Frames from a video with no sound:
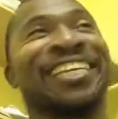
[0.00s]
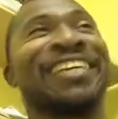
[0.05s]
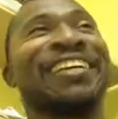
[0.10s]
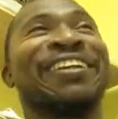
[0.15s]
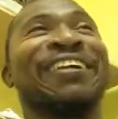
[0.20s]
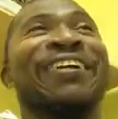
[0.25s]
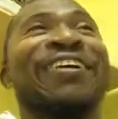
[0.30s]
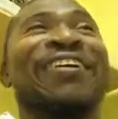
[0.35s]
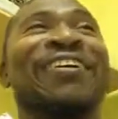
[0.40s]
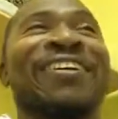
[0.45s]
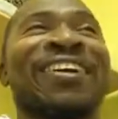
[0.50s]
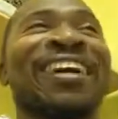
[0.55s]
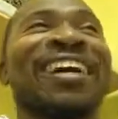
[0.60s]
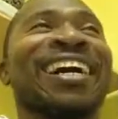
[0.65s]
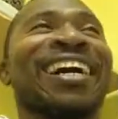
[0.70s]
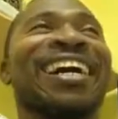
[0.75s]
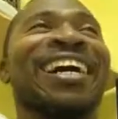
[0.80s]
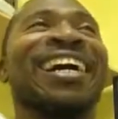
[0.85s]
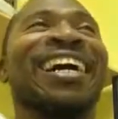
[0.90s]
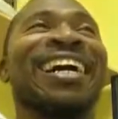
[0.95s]
You know,
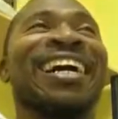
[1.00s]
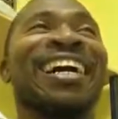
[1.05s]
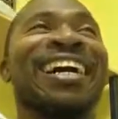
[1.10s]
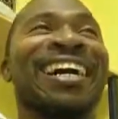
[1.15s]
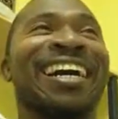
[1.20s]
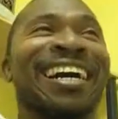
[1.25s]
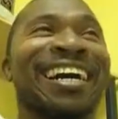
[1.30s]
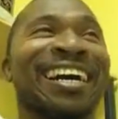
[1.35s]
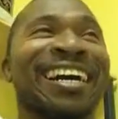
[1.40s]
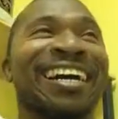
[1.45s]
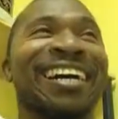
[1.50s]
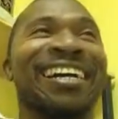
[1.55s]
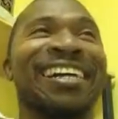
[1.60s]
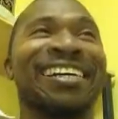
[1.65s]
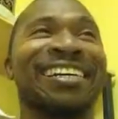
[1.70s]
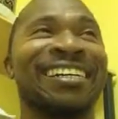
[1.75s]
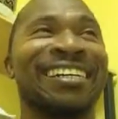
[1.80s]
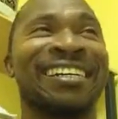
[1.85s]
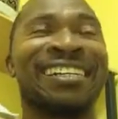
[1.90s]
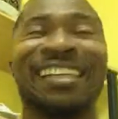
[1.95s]

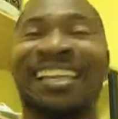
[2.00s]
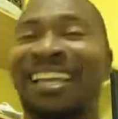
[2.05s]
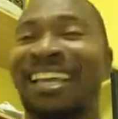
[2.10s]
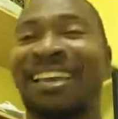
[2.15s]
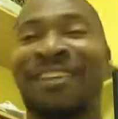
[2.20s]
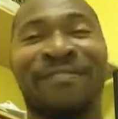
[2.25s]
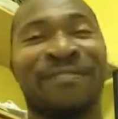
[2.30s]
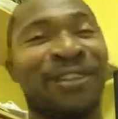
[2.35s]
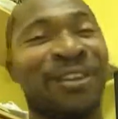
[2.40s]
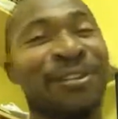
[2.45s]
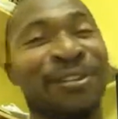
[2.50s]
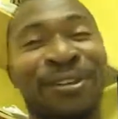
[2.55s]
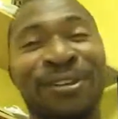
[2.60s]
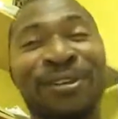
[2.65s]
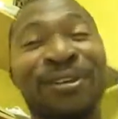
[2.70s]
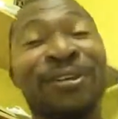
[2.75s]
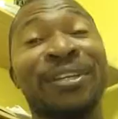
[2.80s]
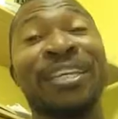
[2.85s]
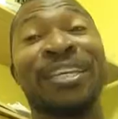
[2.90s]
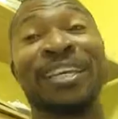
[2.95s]
uh, if you
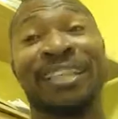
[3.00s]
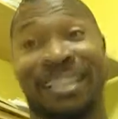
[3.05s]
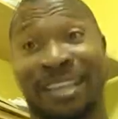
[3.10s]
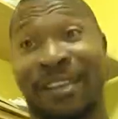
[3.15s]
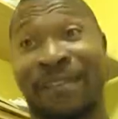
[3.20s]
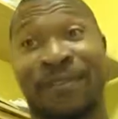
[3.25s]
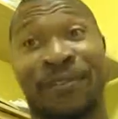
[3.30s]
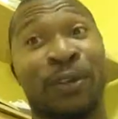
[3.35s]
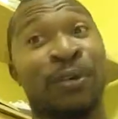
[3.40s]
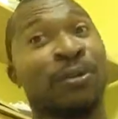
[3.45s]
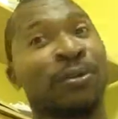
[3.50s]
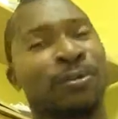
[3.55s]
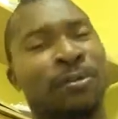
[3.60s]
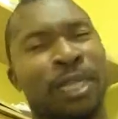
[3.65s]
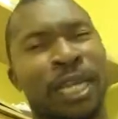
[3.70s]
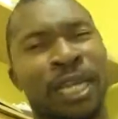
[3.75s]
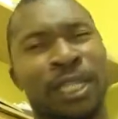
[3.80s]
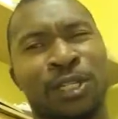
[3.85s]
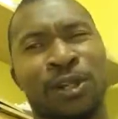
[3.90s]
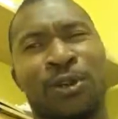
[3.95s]
knew, if you
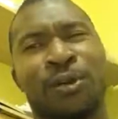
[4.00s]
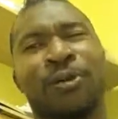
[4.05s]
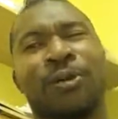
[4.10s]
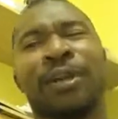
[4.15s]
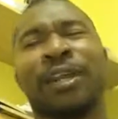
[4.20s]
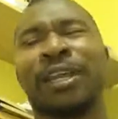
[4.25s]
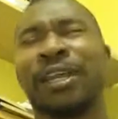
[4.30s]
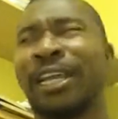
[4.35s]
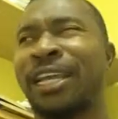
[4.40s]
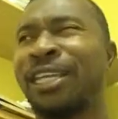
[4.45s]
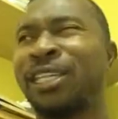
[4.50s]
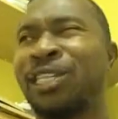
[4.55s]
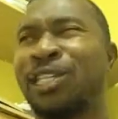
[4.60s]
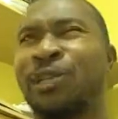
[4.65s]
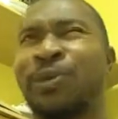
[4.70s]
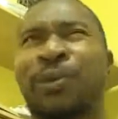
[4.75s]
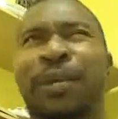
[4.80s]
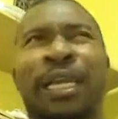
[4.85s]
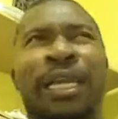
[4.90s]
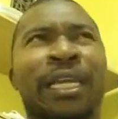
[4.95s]
did your
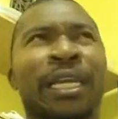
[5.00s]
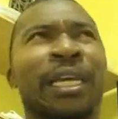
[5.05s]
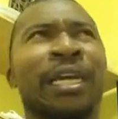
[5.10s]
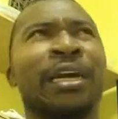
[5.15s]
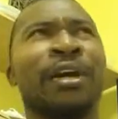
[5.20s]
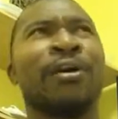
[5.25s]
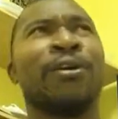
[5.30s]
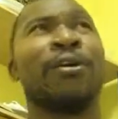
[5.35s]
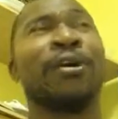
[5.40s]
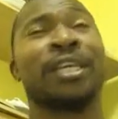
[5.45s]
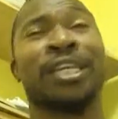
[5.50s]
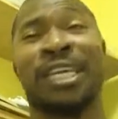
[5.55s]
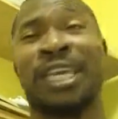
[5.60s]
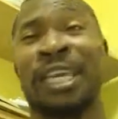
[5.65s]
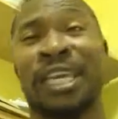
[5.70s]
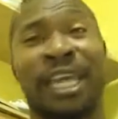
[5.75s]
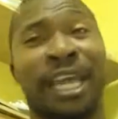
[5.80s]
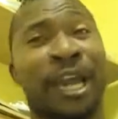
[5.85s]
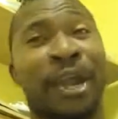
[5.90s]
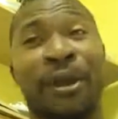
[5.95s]
history on
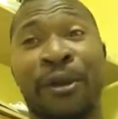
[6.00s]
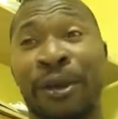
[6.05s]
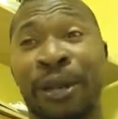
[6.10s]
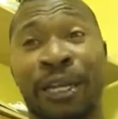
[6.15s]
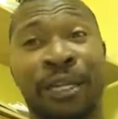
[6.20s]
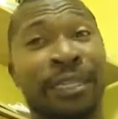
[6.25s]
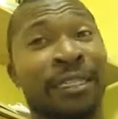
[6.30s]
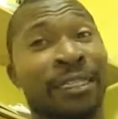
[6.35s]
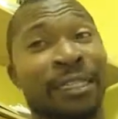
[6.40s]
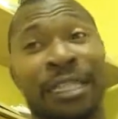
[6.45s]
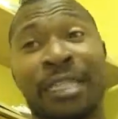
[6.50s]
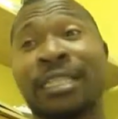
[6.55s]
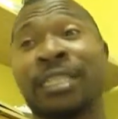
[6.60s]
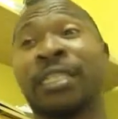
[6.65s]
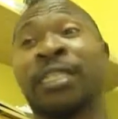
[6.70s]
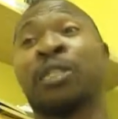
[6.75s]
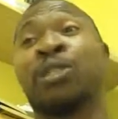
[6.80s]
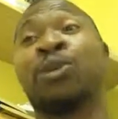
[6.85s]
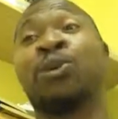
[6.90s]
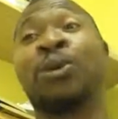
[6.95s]
King Herod,
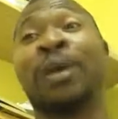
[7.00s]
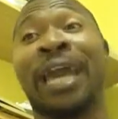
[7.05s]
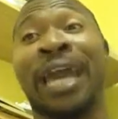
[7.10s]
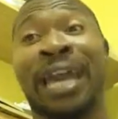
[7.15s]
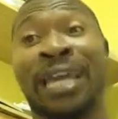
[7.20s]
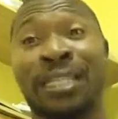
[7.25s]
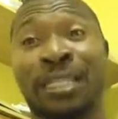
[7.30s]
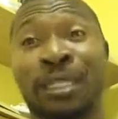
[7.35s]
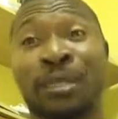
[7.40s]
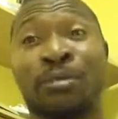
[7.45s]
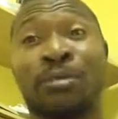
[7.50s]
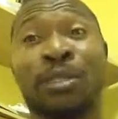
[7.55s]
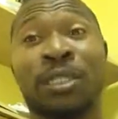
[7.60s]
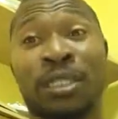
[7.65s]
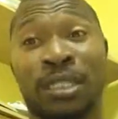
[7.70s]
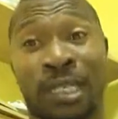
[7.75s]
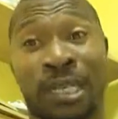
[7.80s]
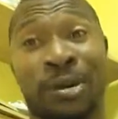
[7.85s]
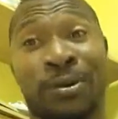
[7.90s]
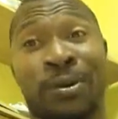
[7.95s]
this dude has some
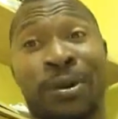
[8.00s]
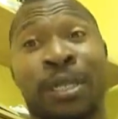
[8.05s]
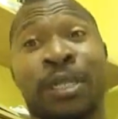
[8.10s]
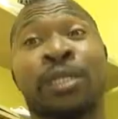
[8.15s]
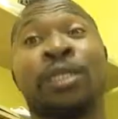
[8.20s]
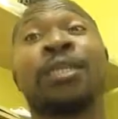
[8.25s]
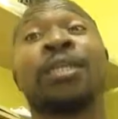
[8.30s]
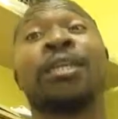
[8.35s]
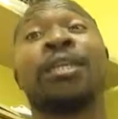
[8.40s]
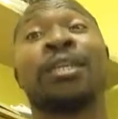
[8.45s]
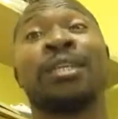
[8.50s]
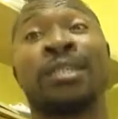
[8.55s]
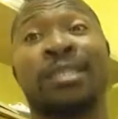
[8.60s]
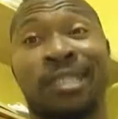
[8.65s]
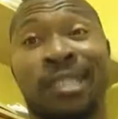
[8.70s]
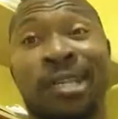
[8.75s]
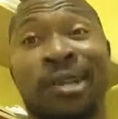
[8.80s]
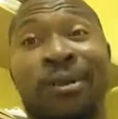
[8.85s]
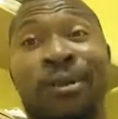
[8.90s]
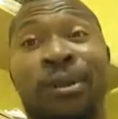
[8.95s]
serious,
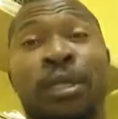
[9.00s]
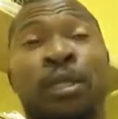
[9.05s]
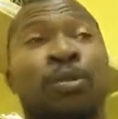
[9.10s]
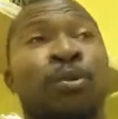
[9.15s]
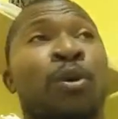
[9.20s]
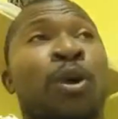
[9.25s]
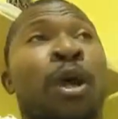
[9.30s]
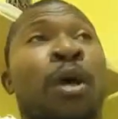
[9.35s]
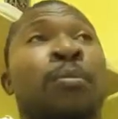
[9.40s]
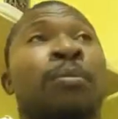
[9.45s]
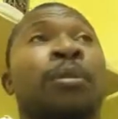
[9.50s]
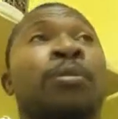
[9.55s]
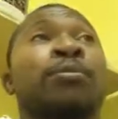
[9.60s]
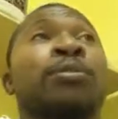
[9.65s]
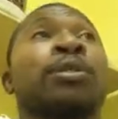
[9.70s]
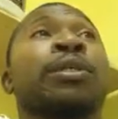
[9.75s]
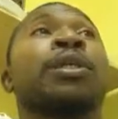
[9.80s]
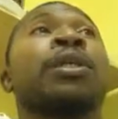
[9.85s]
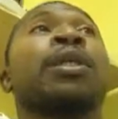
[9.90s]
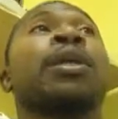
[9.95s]
serious
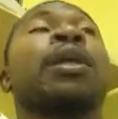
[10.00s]
problems.